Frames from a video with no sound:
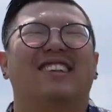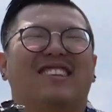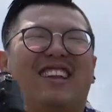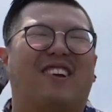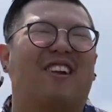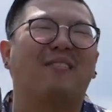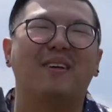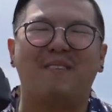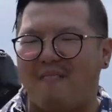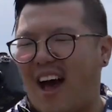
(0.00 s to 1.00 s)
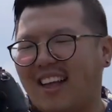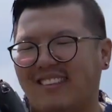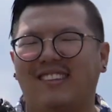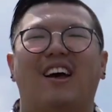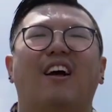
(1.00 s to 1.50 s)
has an incredibly
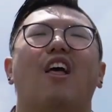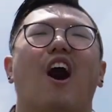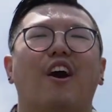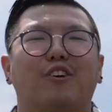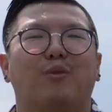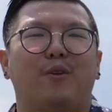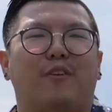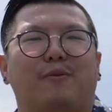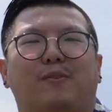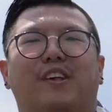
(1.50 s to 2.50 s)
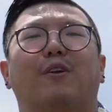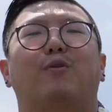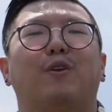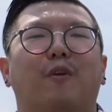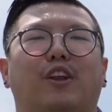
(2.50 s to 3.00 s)
fast uh, one hundred twenty frames per second
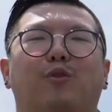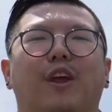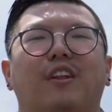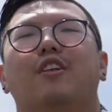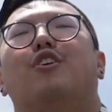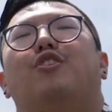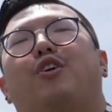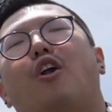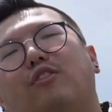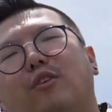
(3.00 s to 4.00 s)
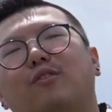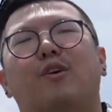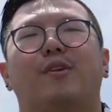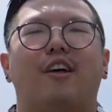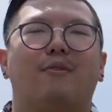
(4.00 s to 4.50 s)
refresh rate. You can also
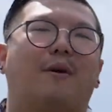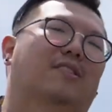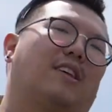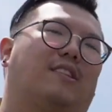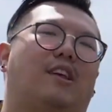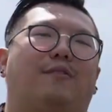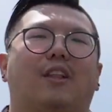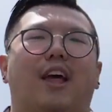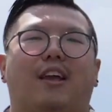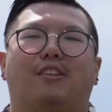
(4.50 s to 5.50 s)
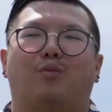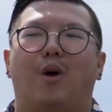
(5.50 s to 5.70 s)
slow it down to about sixty if you like as